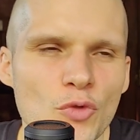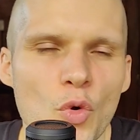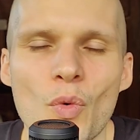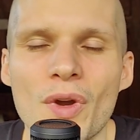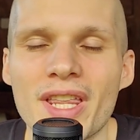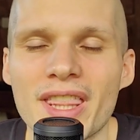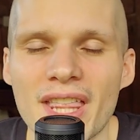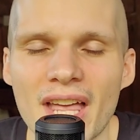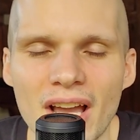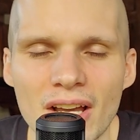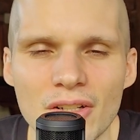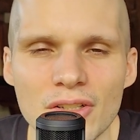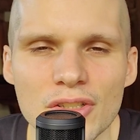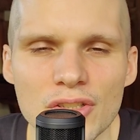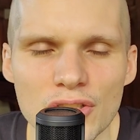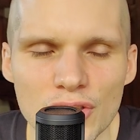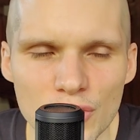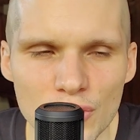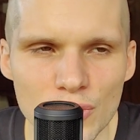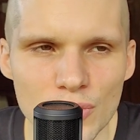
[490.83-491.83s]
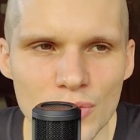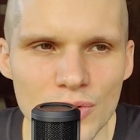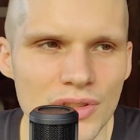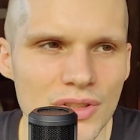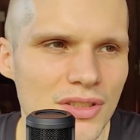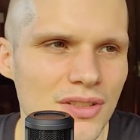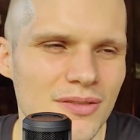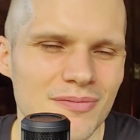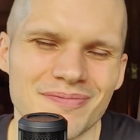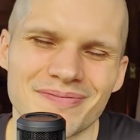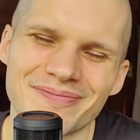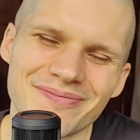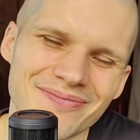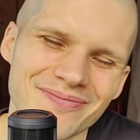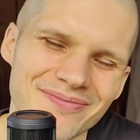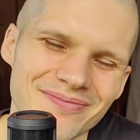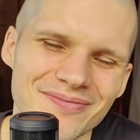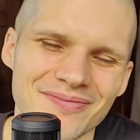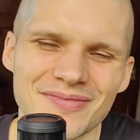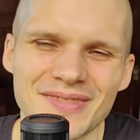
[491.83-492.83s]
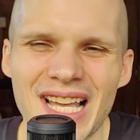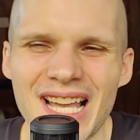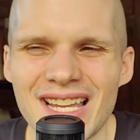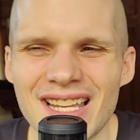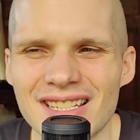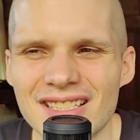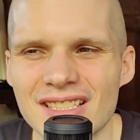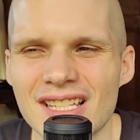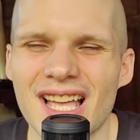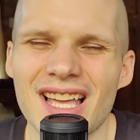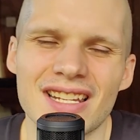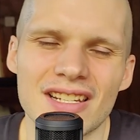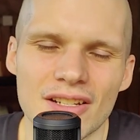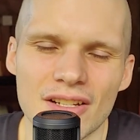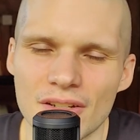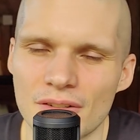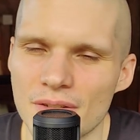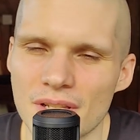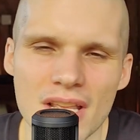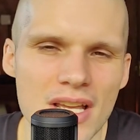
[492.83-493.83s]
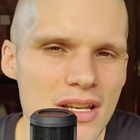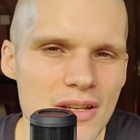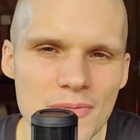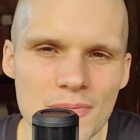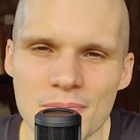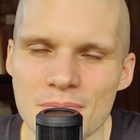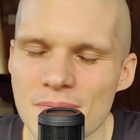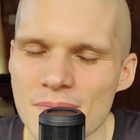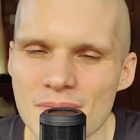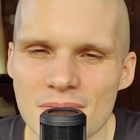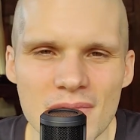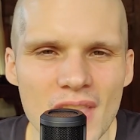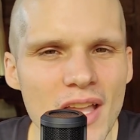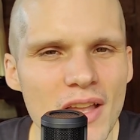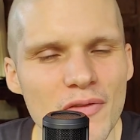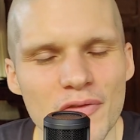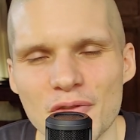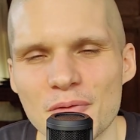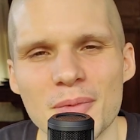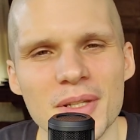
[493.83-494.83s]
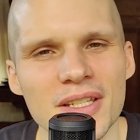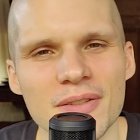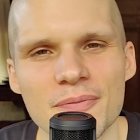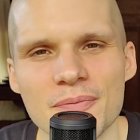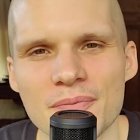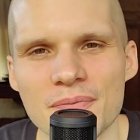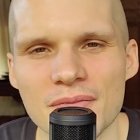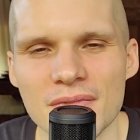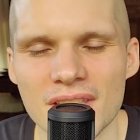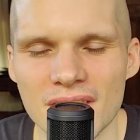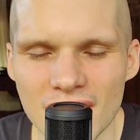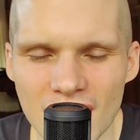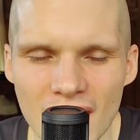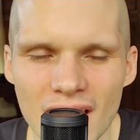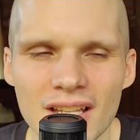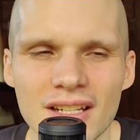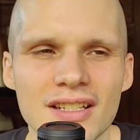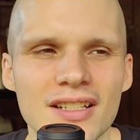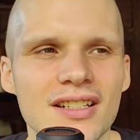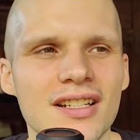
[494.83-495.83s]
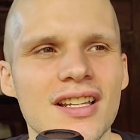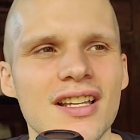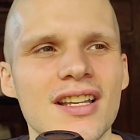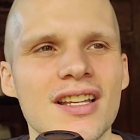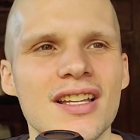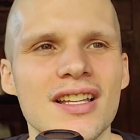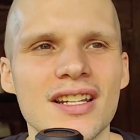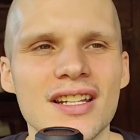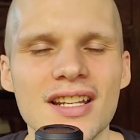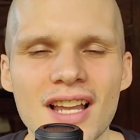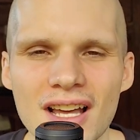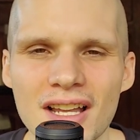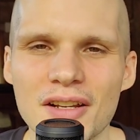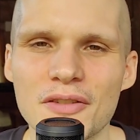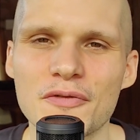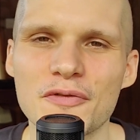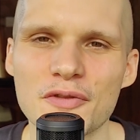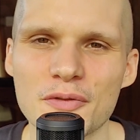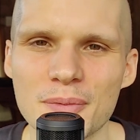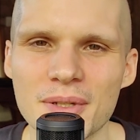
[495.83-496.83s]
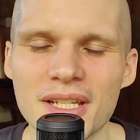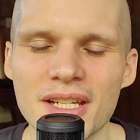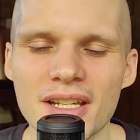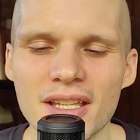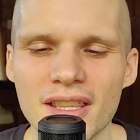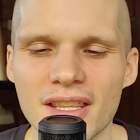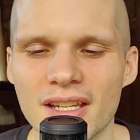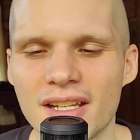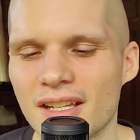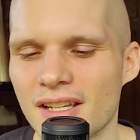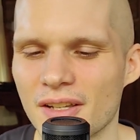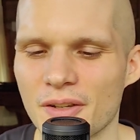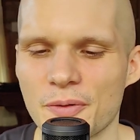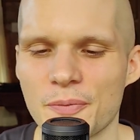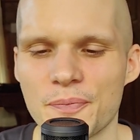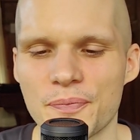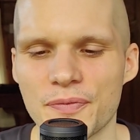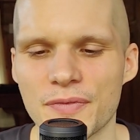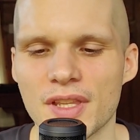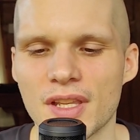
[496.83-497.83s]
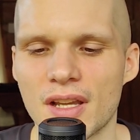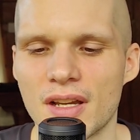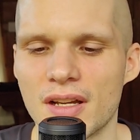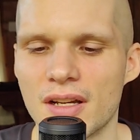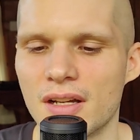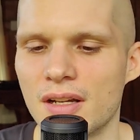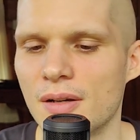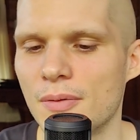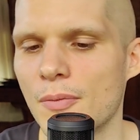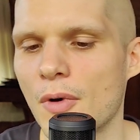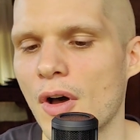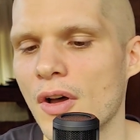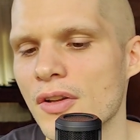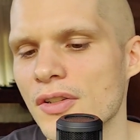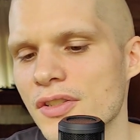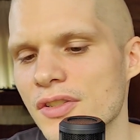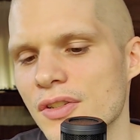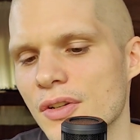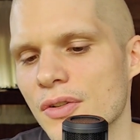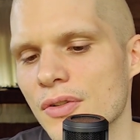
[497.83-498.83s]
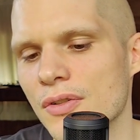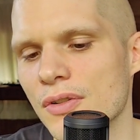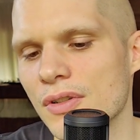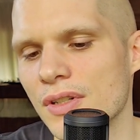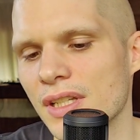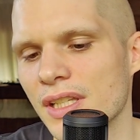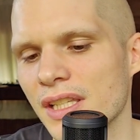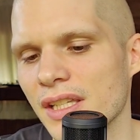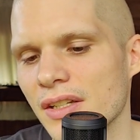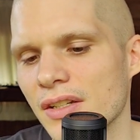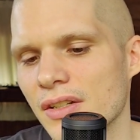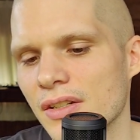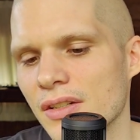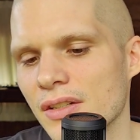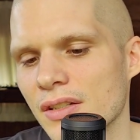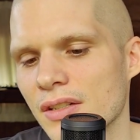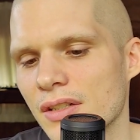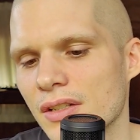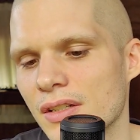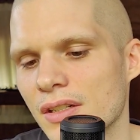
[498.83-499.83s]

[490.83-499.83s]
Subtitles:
without shoes. I don't know. Not for me. Not for me, I think. Also, here,